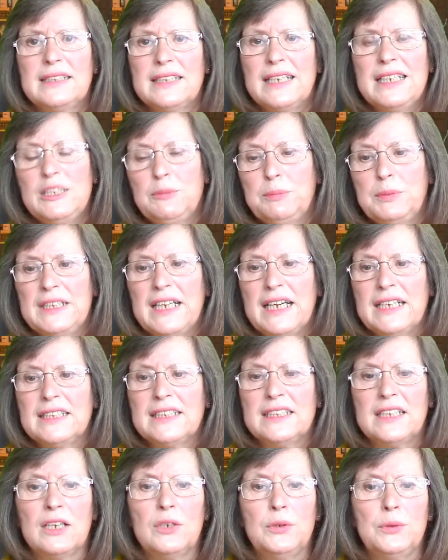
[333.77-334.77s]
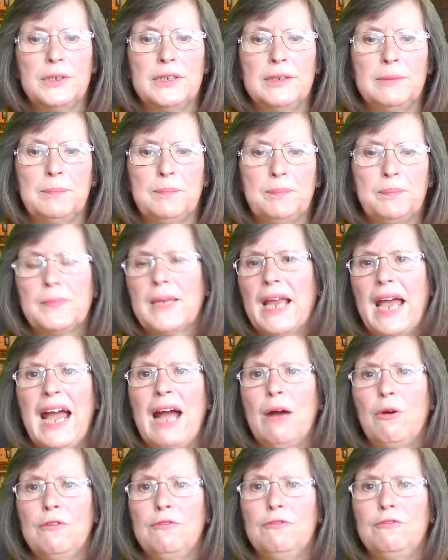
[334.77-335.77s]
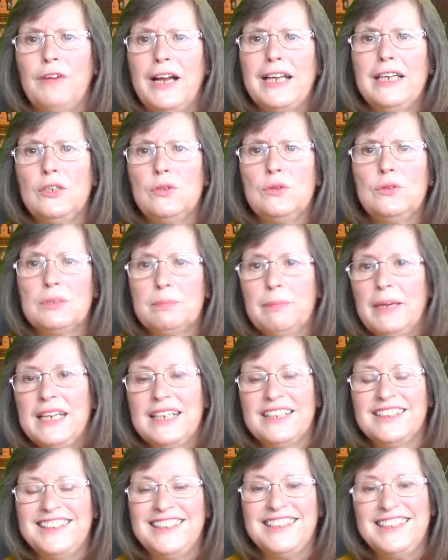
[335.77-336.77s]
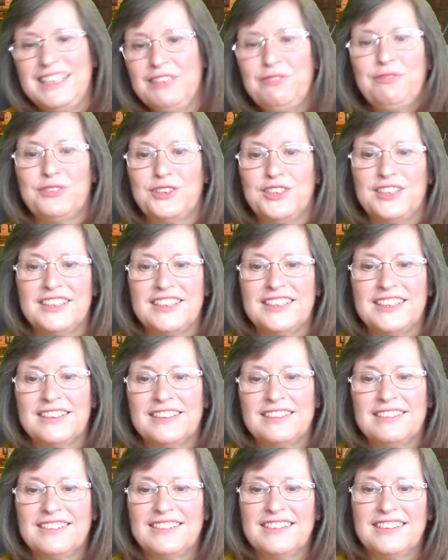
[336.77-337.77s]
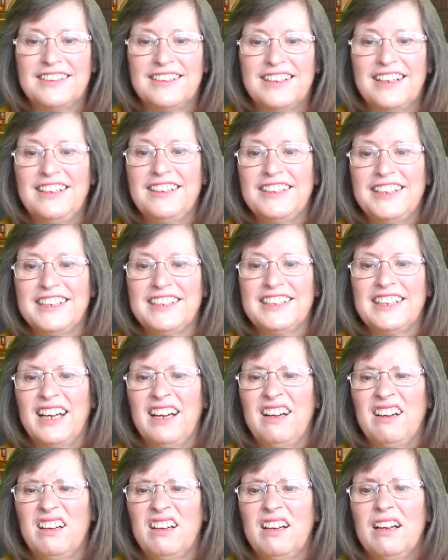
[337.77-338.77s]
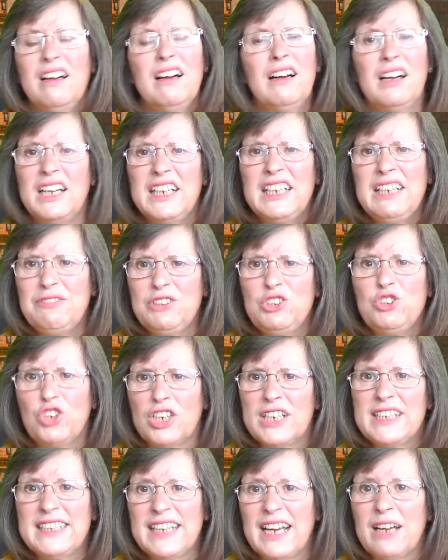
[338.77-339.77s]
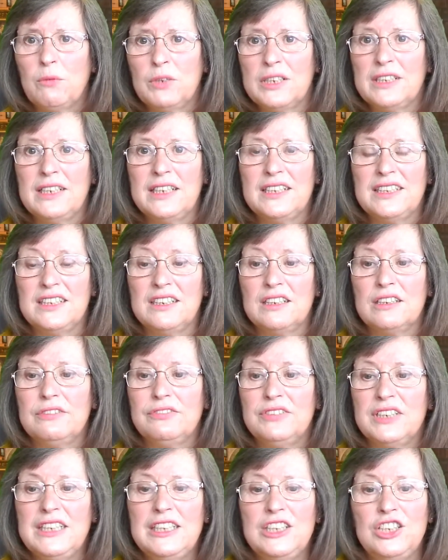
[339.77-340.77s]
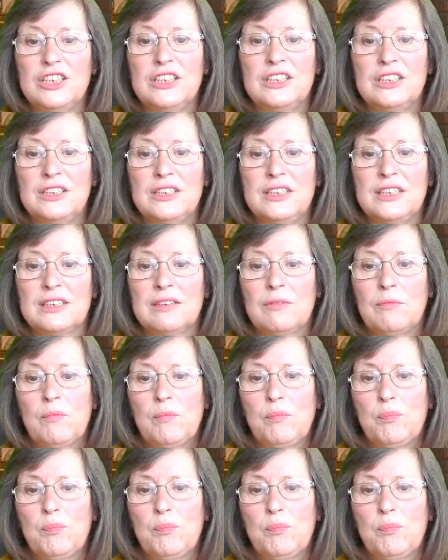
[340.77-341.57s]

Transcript: Sainsbury's had a slogan, "Our values make us different." I liked that. I even tried to get one of their staff t-shirts.